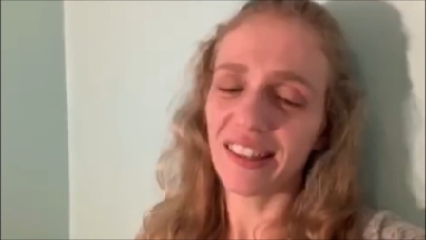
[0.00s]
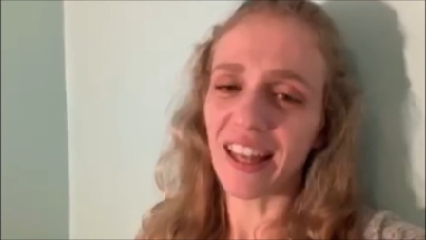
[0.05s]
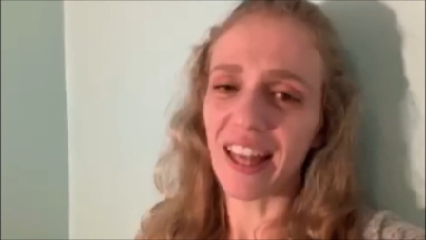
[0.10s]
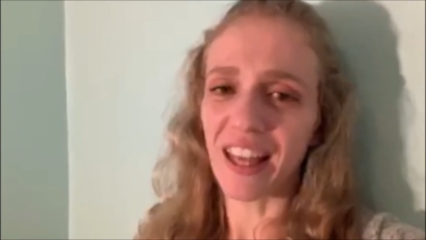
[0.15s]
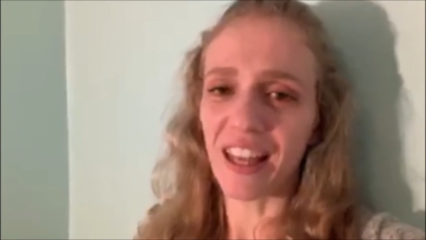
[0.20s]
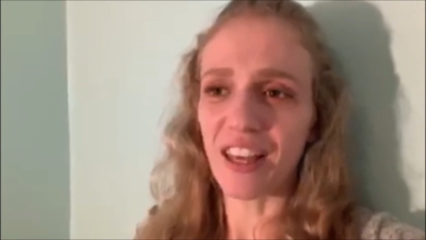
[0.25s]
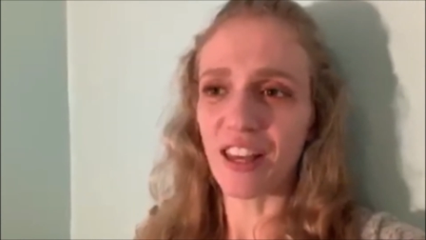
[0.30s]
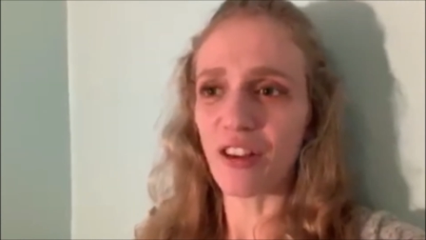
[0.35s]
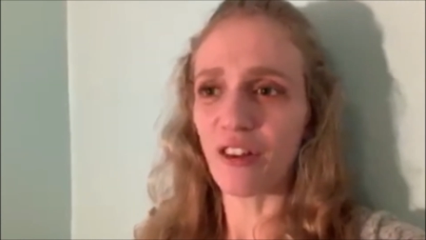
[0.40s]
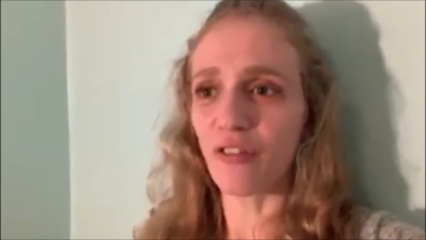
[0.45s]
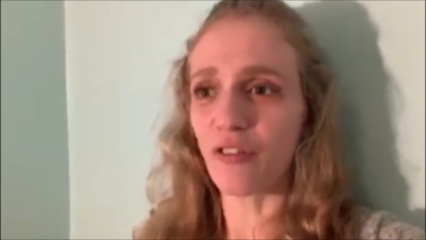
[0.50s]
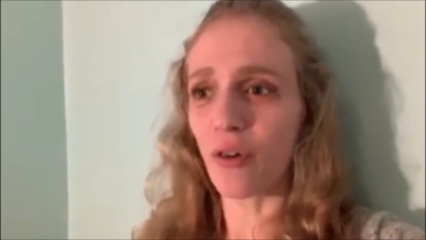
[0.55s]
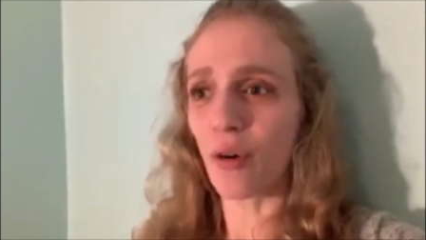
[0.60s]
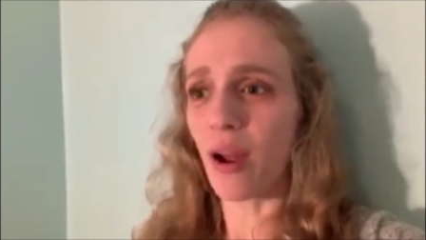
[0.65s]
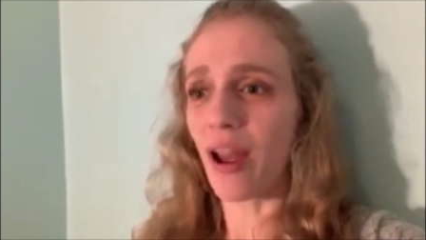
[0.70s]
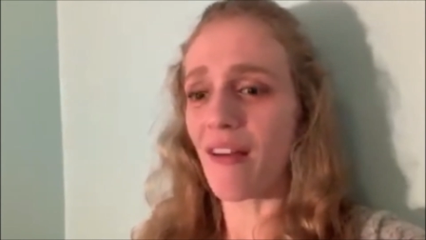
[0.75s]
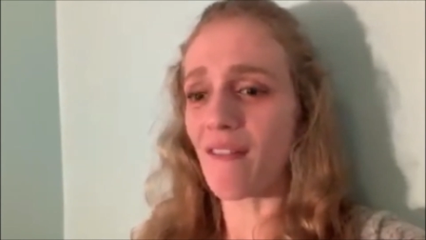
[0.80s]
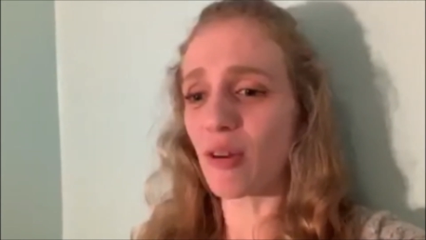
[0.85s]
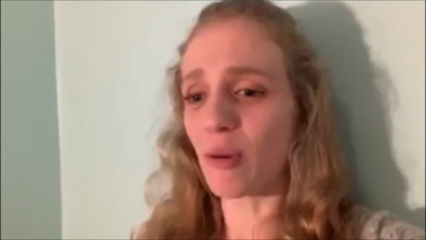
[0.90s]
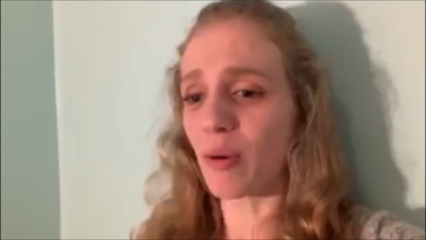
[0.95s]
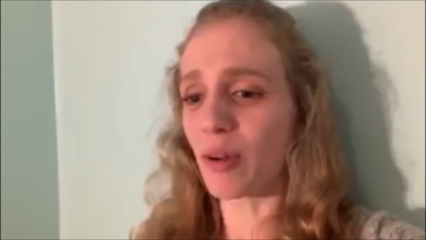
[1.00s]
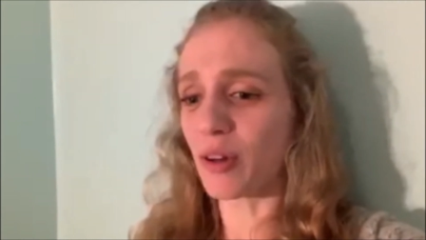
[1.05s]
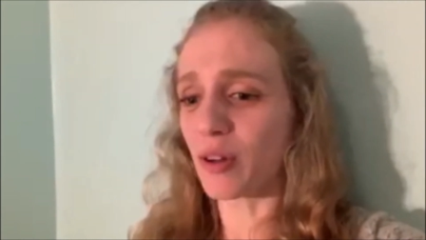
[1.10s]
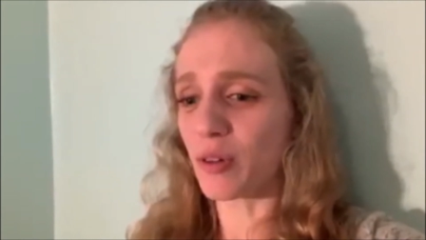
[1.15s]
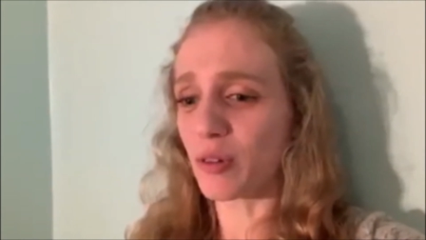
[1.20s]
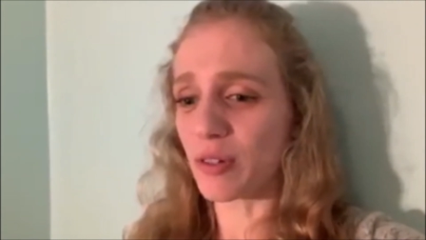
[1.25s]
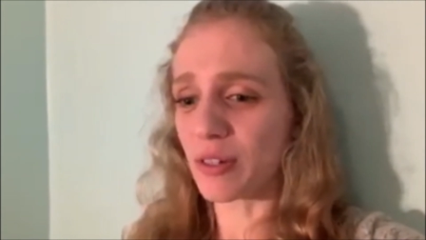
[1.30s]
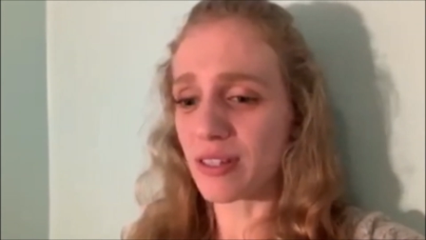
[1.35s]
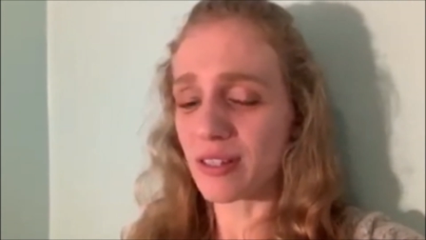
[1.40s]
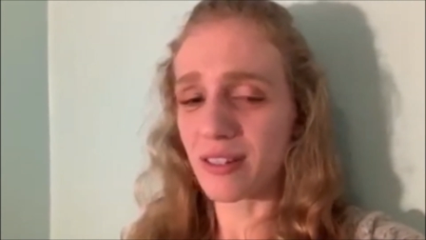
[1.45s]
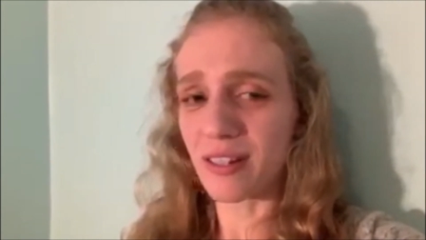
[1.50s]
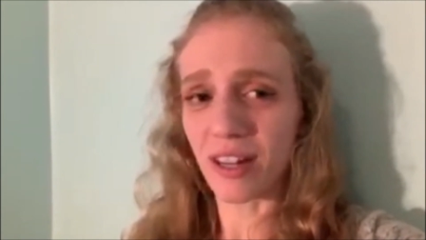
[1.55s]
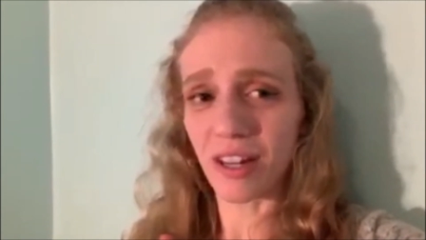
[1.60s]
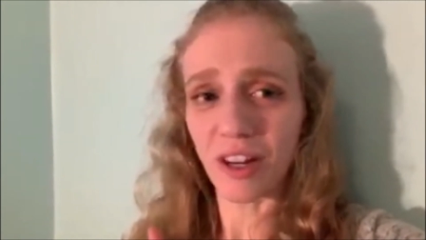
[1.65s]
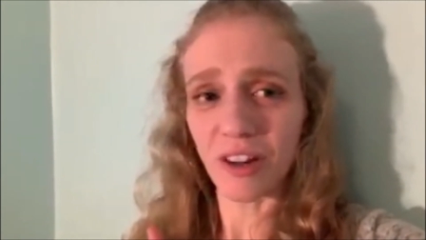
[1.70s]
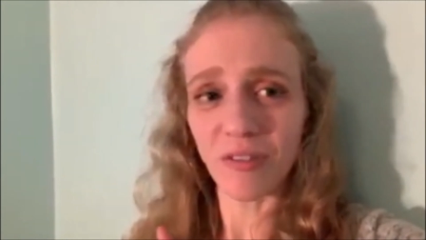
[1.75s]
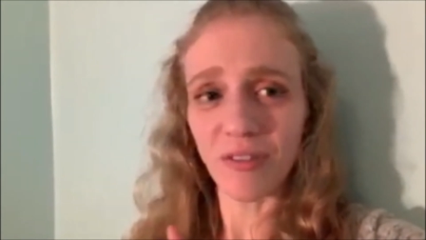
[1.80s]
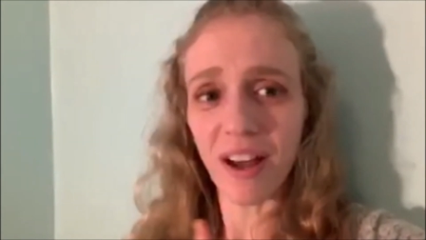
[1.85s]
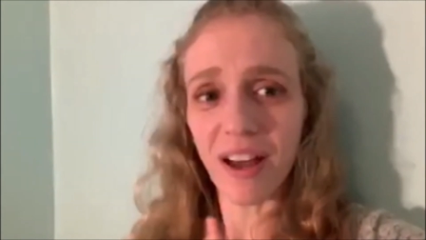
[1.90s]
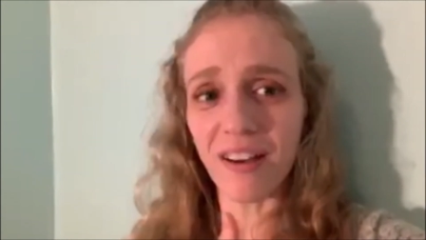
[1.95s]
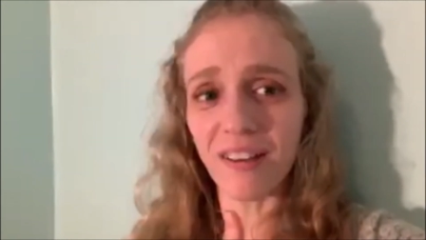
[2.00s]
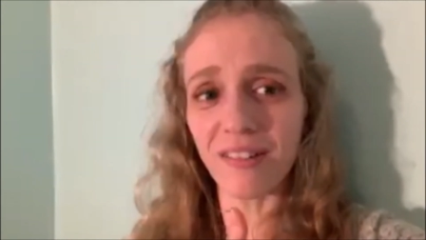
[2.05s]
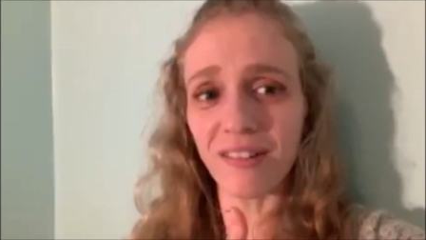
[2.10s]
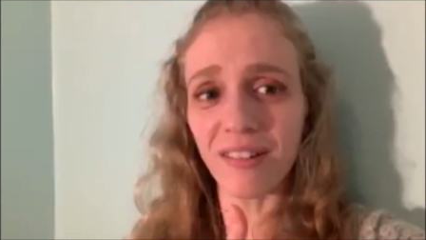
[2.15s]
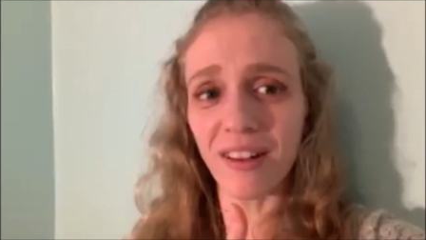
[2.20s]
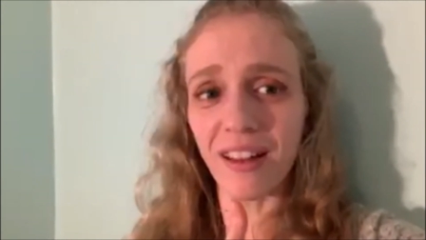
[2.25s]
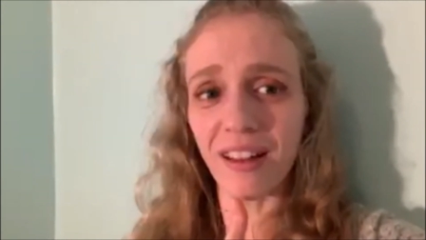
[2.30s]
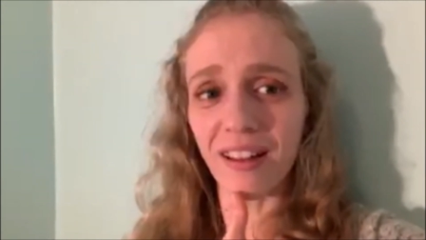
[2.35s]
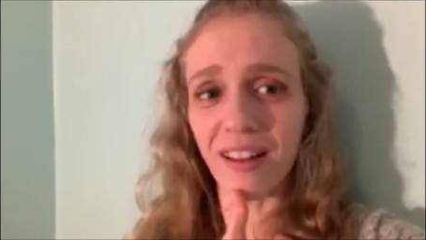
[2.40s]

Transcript: Thank you for everyone who's stuck around